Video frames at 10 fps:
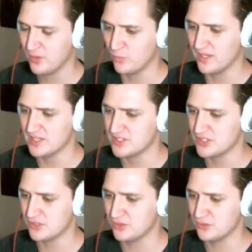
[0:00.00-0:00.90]
We get
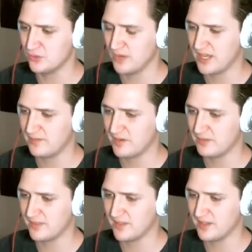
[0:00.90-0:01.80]
2 out of
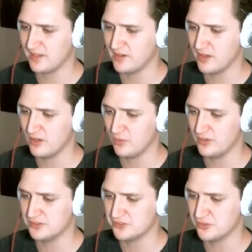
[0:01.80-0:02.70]
everything? No, we
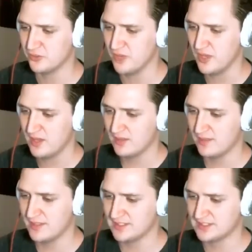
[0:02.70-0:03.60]
just do
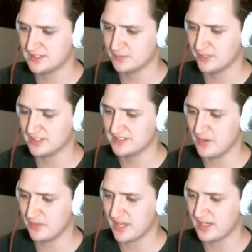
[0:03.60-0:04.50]
this. Because now
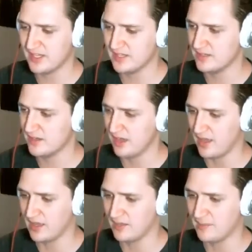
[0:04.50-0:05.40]
we're kind of hitting
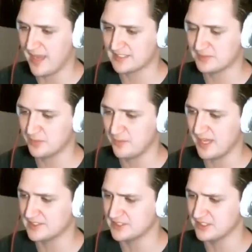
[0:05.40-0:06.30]
maximum
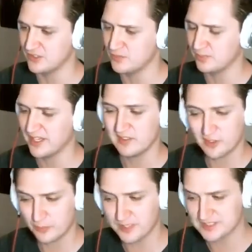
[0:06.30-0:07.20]
capacity. Do you play a
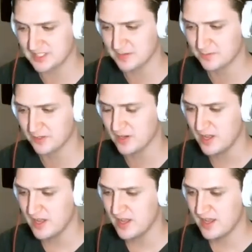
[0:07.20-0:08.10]
little bit safer?
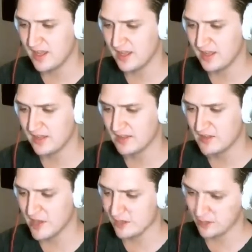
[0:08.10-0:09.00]

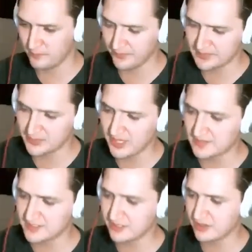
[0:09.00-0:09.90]
No. Because we're going to have
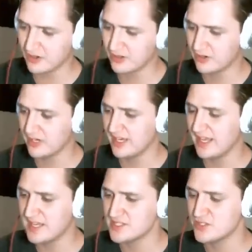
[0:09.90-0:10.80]
Zendikar Incarnate
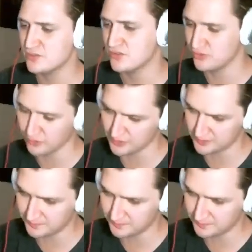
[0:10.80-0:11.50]
and 2/2/2s.